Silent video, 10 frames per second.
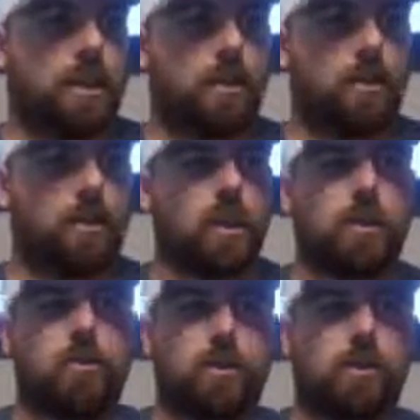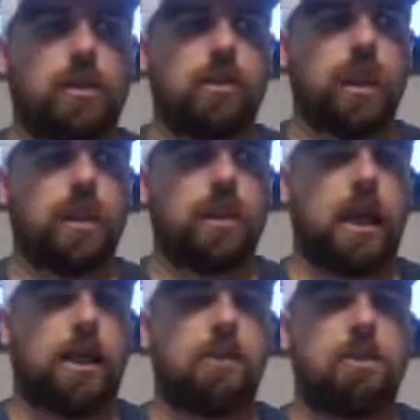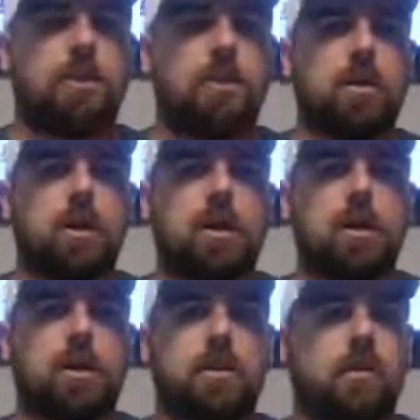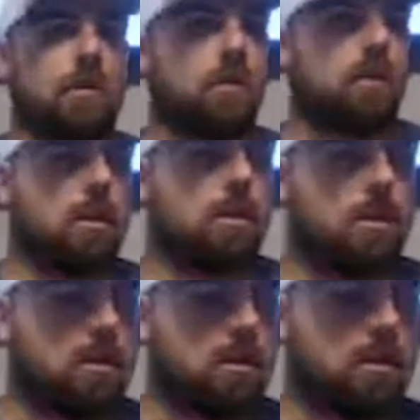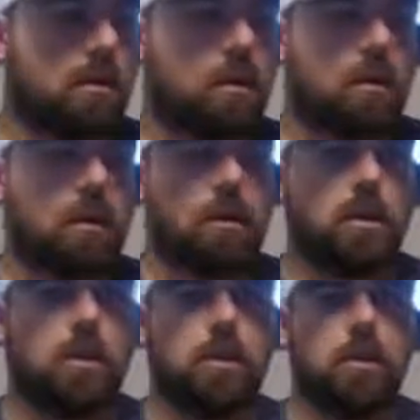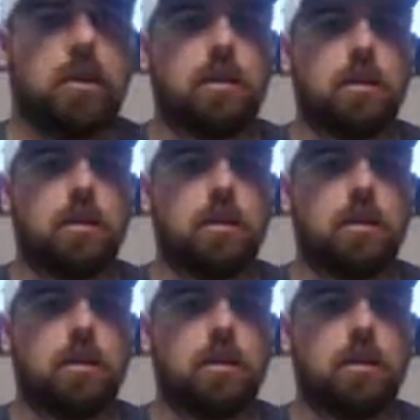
injuries, you've just got to maintain them, sort of thing. It's not something that you.